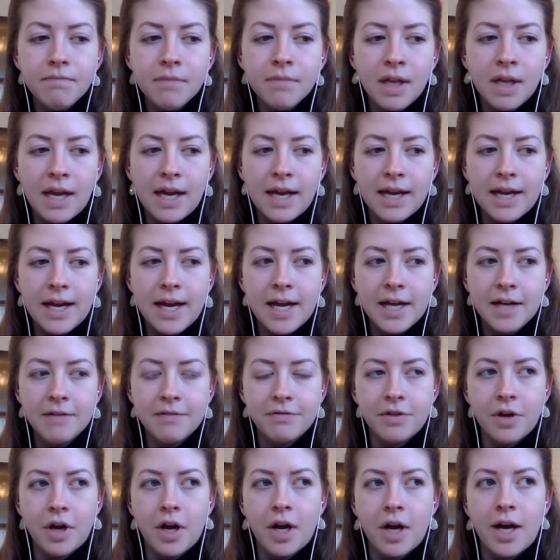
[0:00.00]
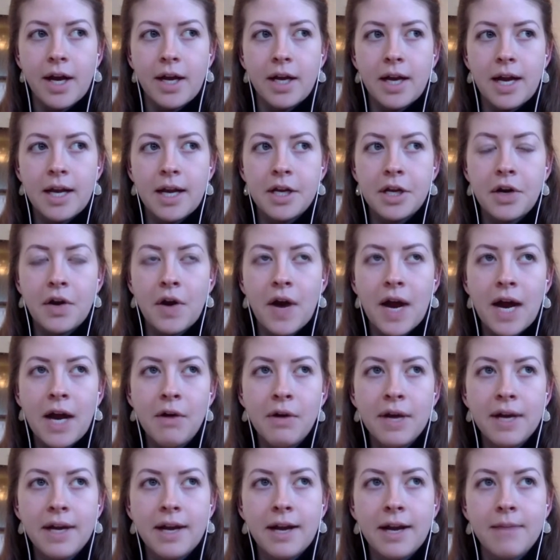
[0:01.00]
I kind of thought,
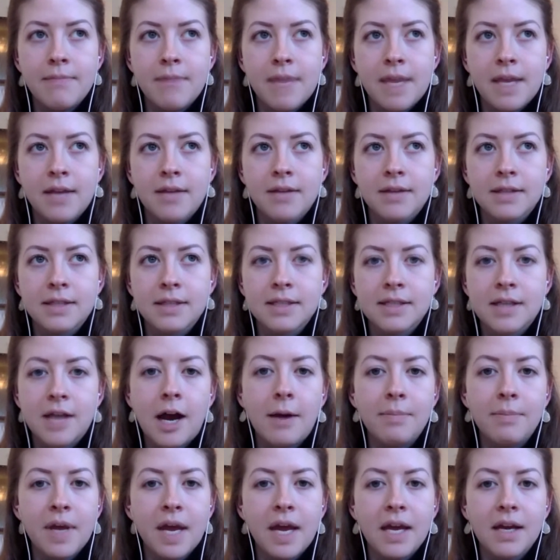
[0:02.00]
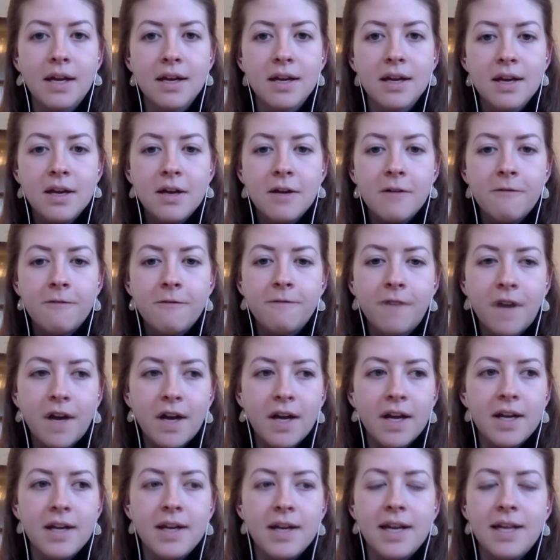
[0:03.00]
how can I make this topic
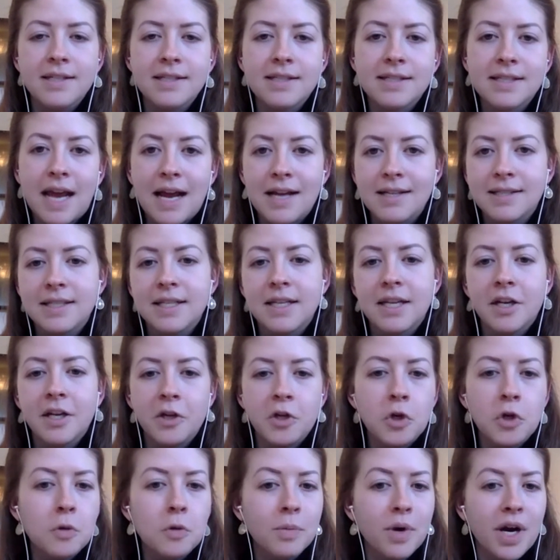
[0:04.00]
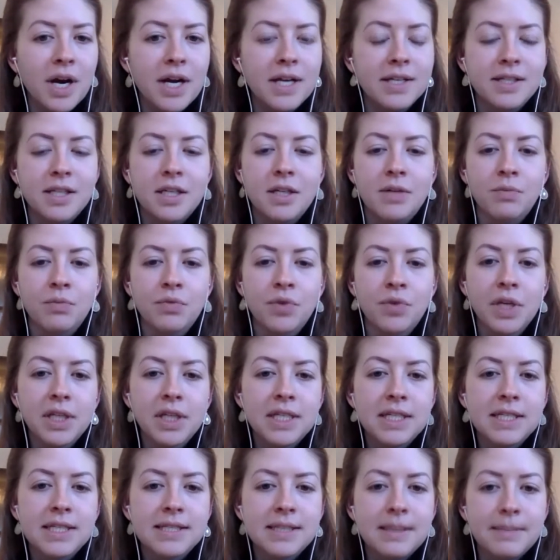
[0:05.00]
fun and sassy and humorous and
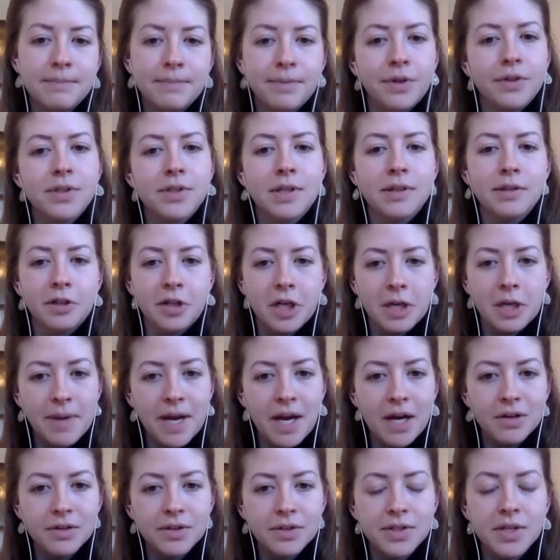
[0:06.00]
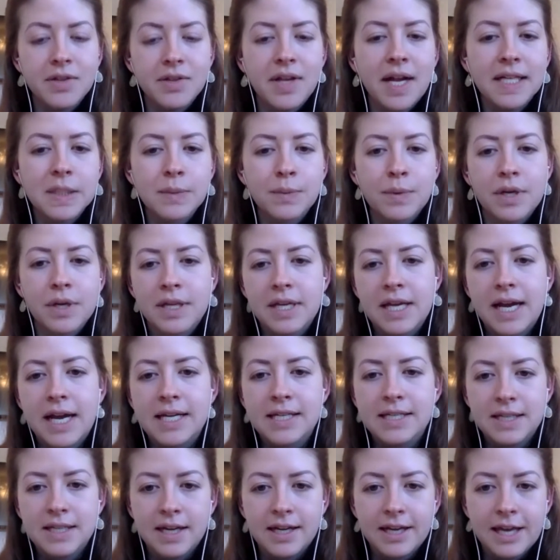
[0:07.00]
really simple to learn about? So that's where the
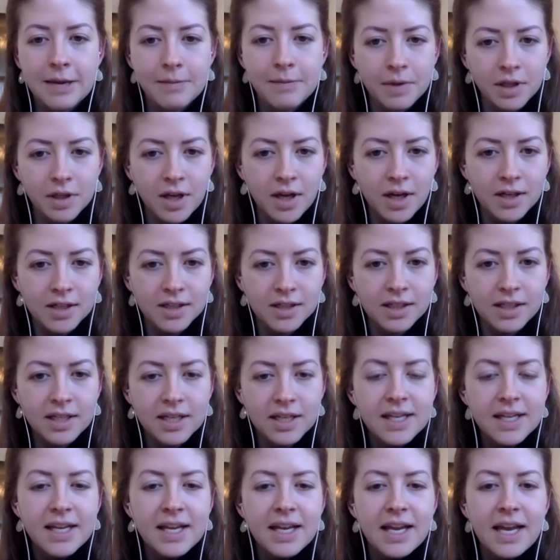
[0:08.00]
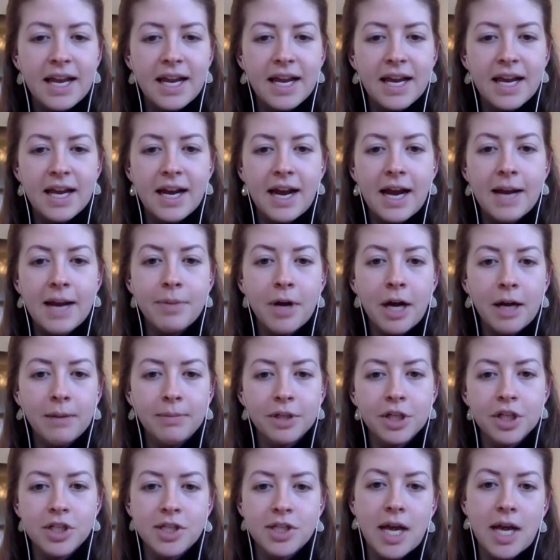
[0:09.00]
idea came along. And I
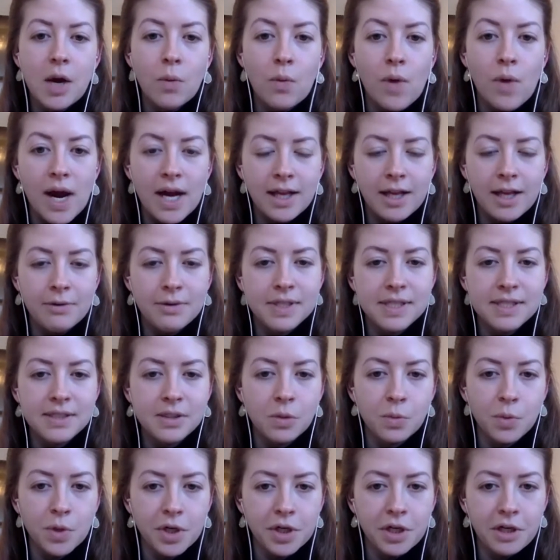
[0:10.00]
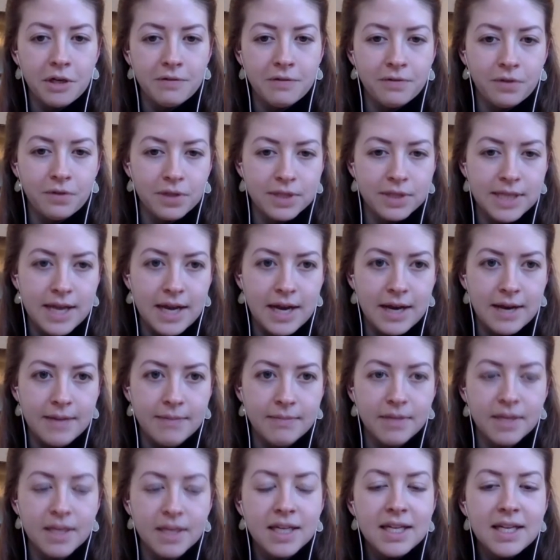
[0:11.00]
published that while I was still working full
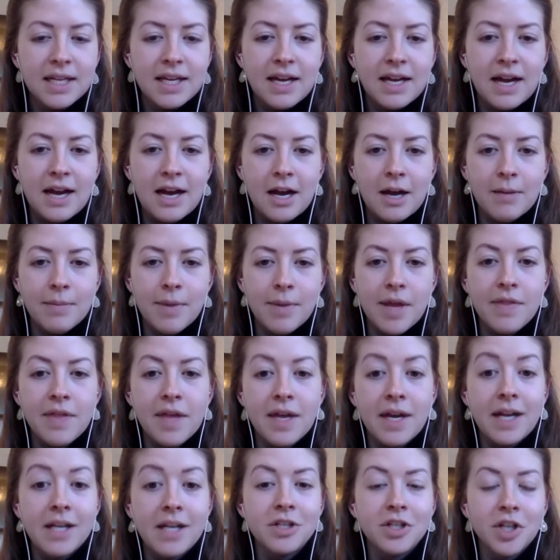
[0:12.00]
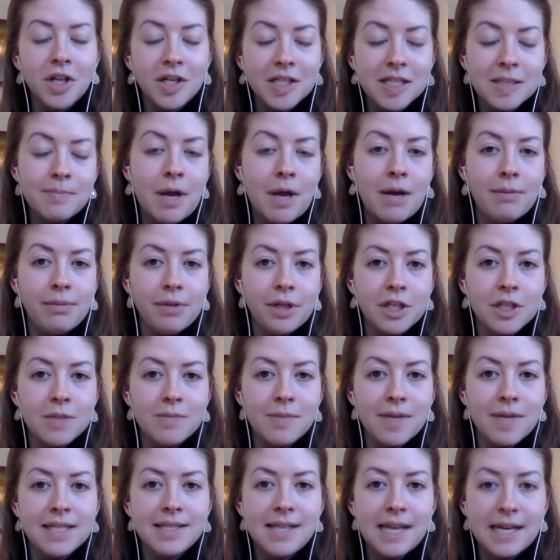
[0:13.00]
time. And then I just published
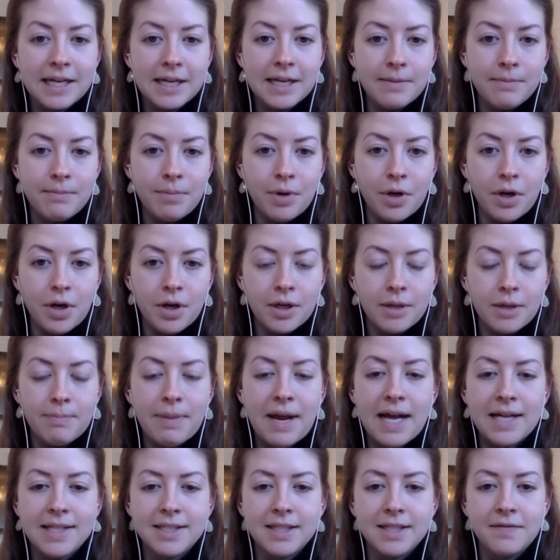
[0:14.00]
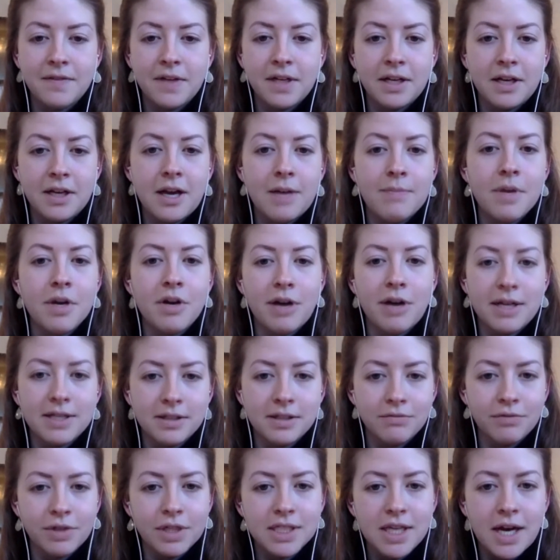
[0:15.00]
my second book, Passive Income
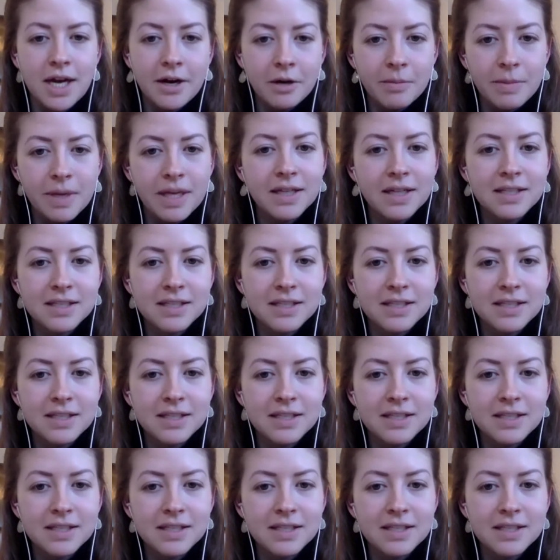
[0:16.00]
Aggressive Retirement.